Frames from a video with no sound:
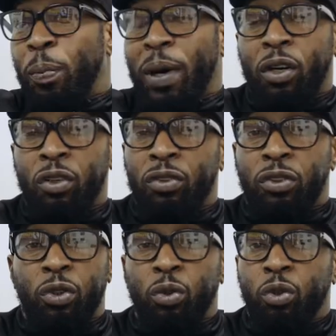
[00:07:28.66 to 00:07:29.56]

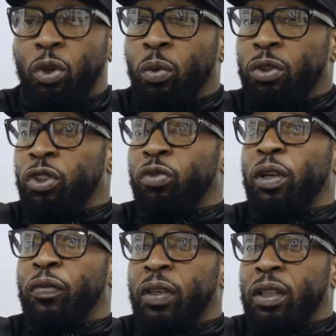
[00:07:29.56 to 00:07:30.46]
on to
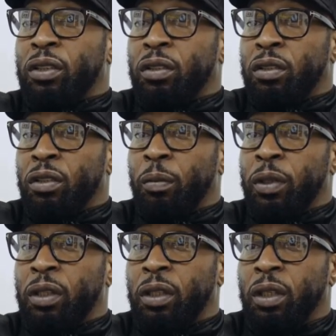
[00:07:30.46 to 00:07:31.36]
great things, you know what
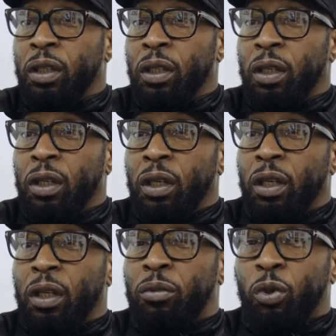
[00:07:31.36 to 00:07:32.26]
I mean?
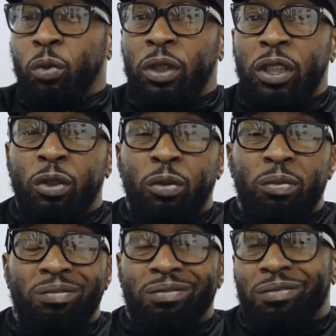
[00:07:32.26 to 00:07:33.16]
Mm. So, you know,
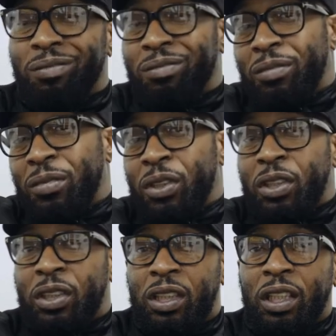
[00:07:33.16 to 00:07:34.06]

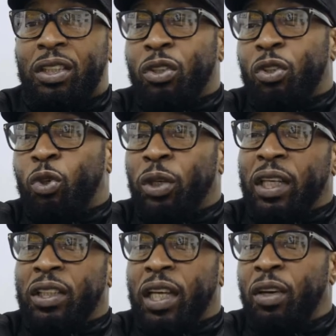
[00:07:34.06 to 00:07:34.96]
these are good,
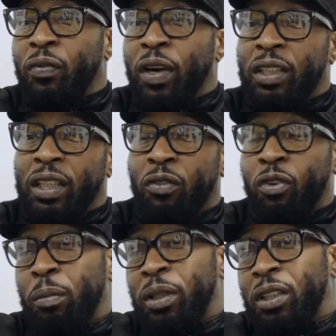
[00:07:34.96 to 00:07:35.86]
exciting fighters that I've
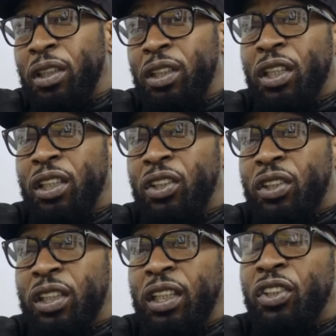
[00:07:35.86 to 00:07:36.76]
got. I mean, he's
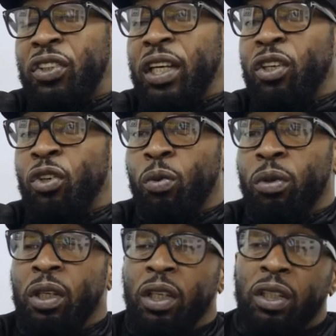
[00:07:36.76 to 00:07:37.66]
10-0,
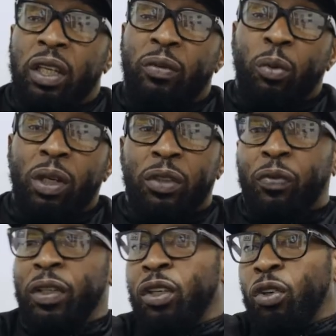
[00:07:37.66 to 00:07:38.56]
the heavyweight's
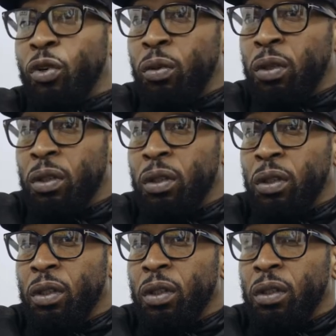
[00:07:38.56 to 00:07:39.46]
3-0, you know
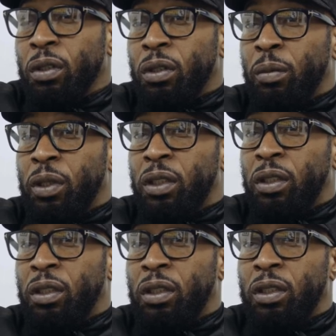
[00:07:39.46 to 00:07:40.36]
what I
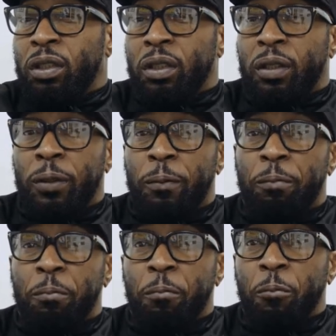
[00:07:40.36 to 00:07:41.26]
mean?
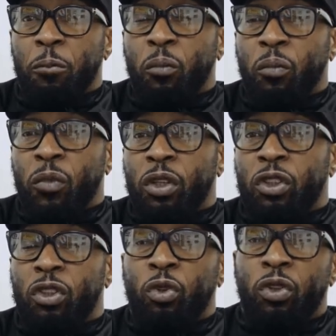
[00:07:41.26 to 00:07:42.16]

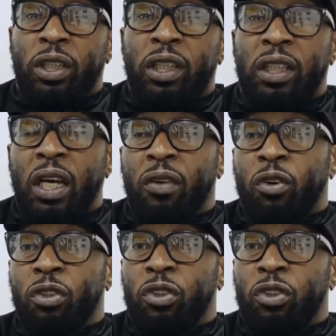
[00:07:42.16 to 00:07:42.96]
There's another kid that I've got,